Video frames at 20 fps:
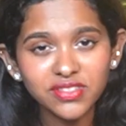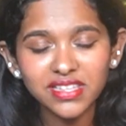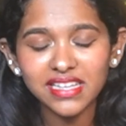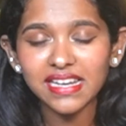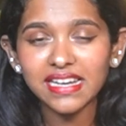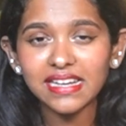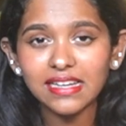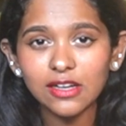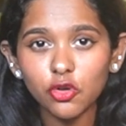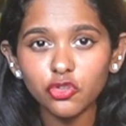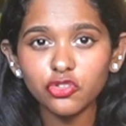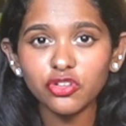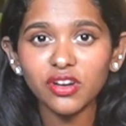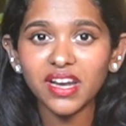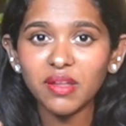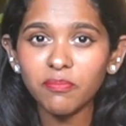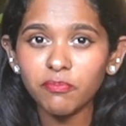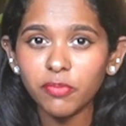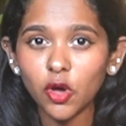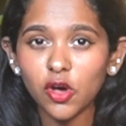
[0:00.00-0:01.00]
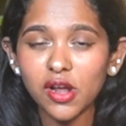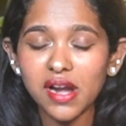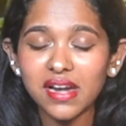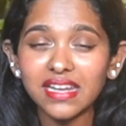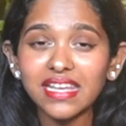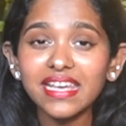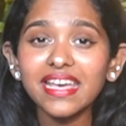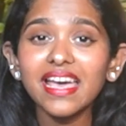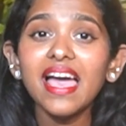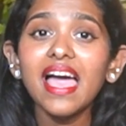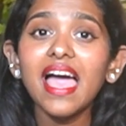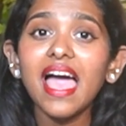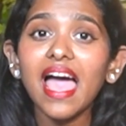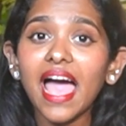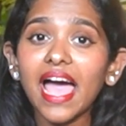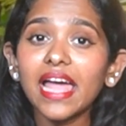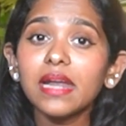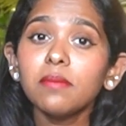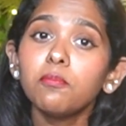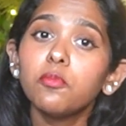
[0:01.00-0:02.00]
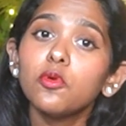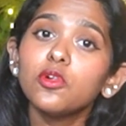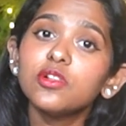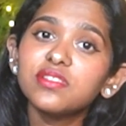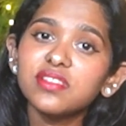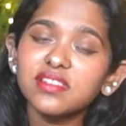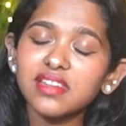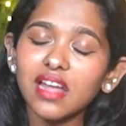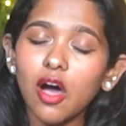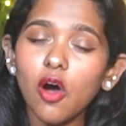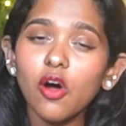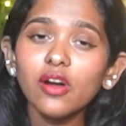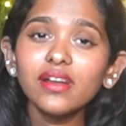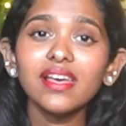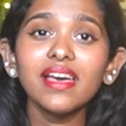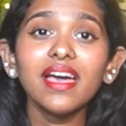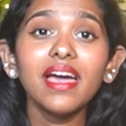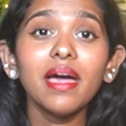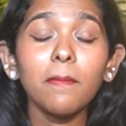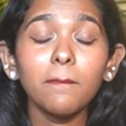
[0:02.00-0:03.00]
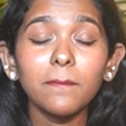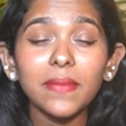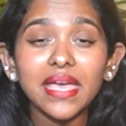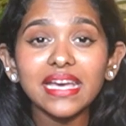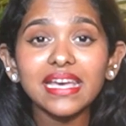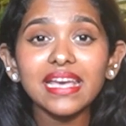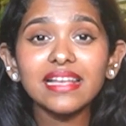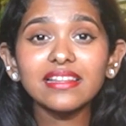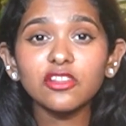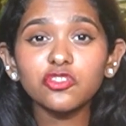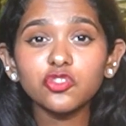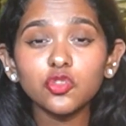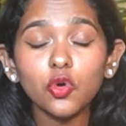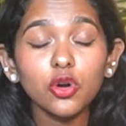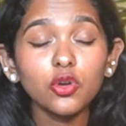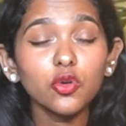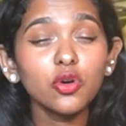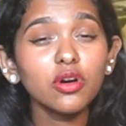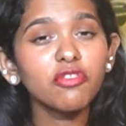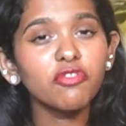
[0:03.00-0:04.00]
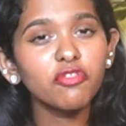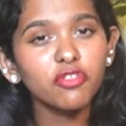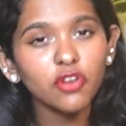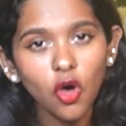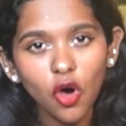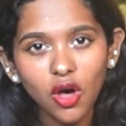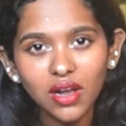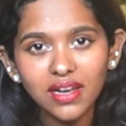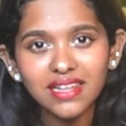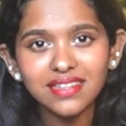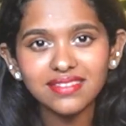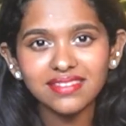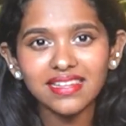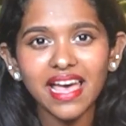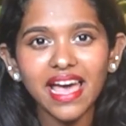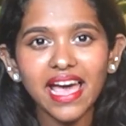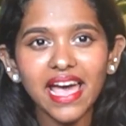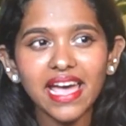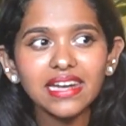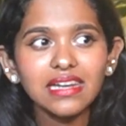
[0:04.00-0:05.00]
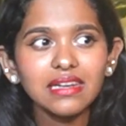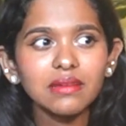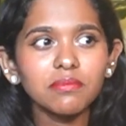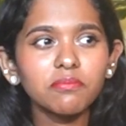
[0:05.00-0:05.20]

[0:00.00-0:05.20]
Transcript: that inclusion and impurity and pulls it out, making the stone look flawless and